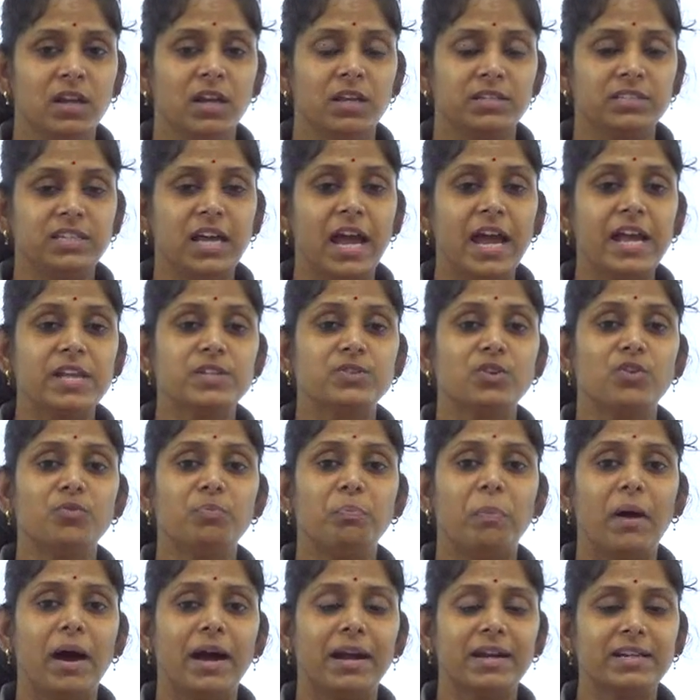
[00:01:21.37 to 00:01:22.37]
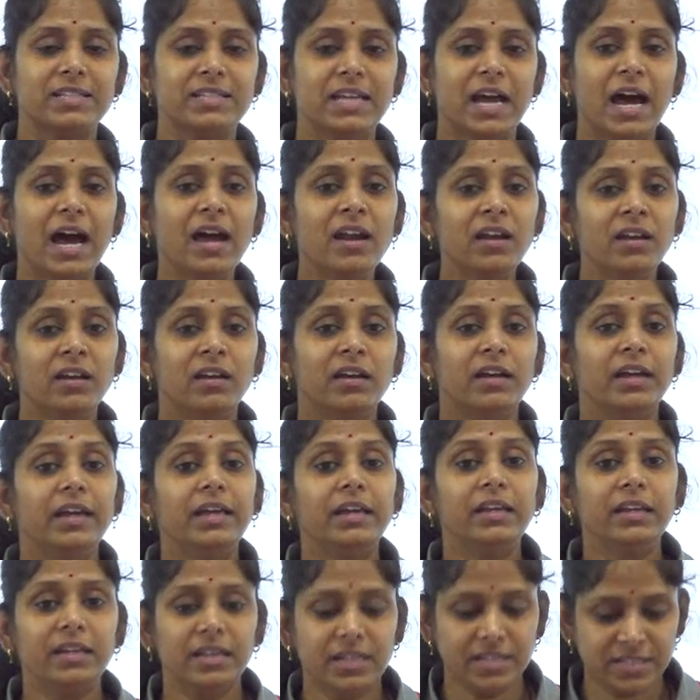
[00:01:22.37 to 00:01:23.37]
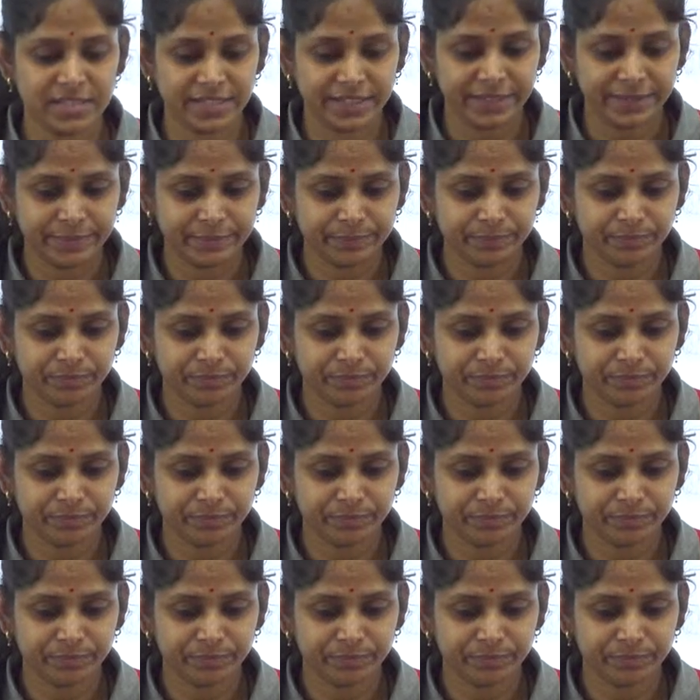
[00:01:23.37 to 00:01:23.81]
Size of parts are increasing.